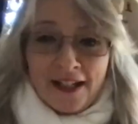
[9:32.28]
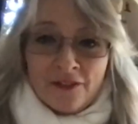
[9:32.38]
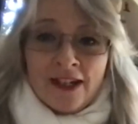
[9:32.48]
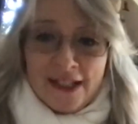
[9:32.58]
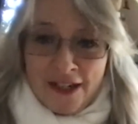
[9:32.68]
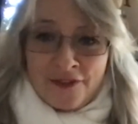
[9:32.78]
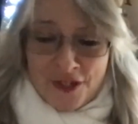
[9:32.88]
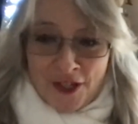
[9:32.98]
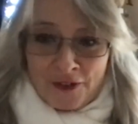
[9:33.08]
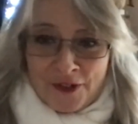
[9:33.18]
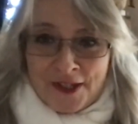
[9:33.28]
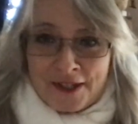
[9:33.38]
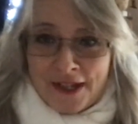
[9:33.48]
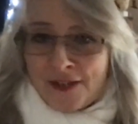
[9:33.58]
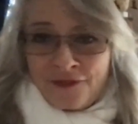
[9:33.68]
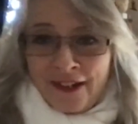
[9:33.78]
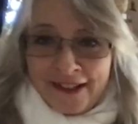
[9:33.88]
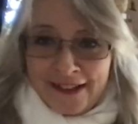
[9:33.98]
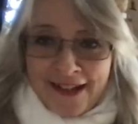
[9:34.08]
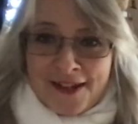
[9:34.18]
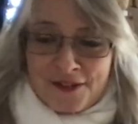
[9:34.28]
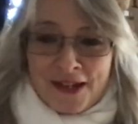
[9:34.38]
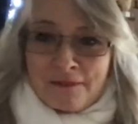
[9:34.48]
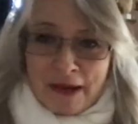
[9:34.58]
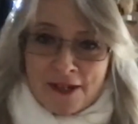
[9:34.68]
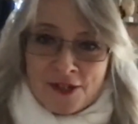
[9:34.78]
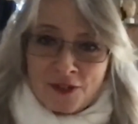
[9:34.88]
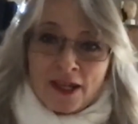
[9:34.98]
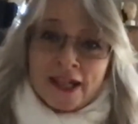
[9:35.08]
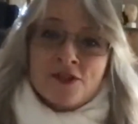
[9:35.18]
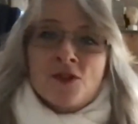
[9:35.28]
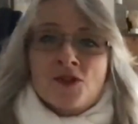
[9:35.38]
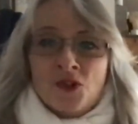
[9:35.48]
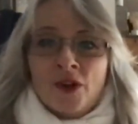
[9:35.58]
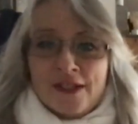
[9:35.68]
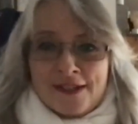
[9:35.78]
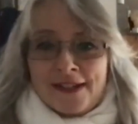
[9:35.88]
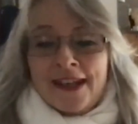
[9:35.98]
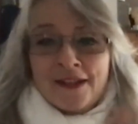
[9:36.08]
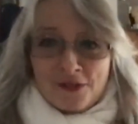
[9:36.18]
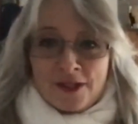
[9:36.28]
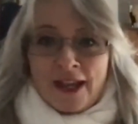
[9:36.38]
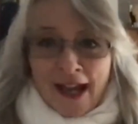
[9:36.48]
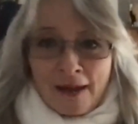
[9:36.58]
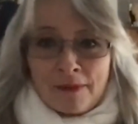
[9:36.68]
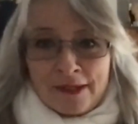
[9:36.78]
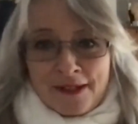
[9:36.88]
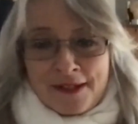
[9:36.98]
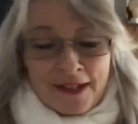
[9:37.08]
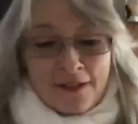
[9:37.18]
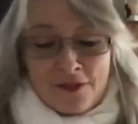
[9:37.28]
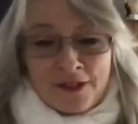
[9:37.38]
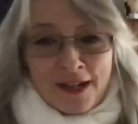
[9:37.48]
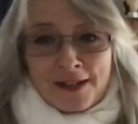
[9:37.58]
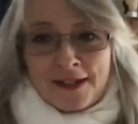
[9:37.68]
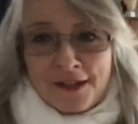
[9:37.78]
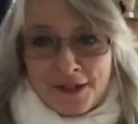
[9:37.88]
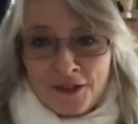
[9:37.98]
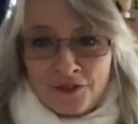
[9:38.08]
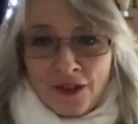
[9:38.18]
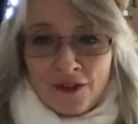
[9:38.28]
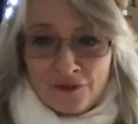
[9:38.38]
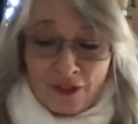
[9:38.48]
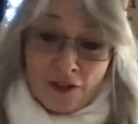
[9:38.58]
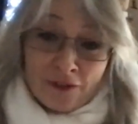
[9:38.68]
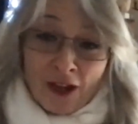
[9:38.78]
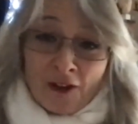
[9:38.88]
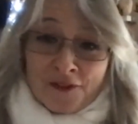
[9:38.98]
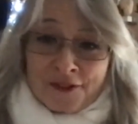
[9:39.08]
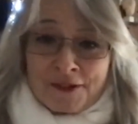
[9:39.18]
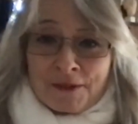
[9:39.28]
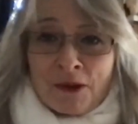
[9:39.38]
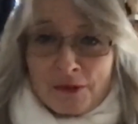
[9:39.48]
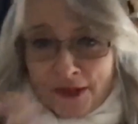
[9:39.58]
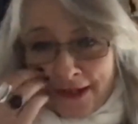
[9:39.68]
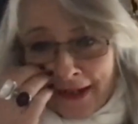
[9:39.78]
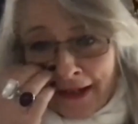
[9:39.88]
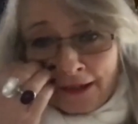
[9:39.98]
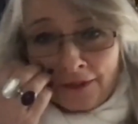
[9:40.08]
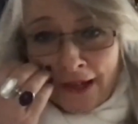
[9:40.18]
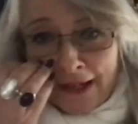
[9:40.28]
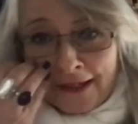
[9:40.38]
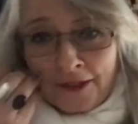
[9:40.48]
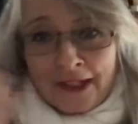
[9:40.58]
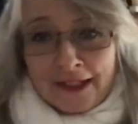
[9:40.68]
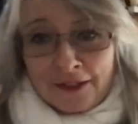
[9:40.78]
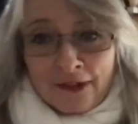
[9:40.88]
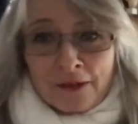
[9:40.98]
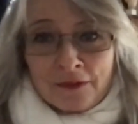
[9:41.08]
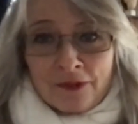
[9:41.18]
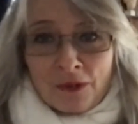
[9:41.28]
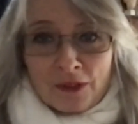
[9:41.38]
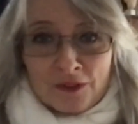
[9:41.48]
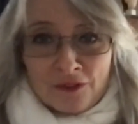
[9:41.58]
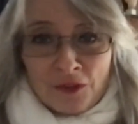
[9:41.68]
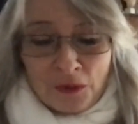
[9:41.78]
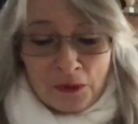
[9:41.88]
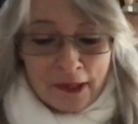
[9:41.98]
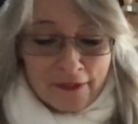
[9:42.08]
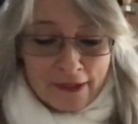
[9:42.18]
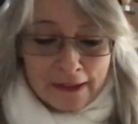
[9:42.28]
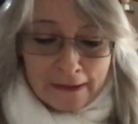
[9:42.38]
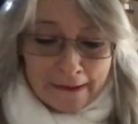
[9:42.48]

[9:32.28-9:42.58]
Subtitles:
It lifts you, because it's funny. It gives you joy, doesn't it? It gives you that happiness. It gives you that sense of laughter as well when you see it kind of like, giggling around and rolling on the floor or whatever.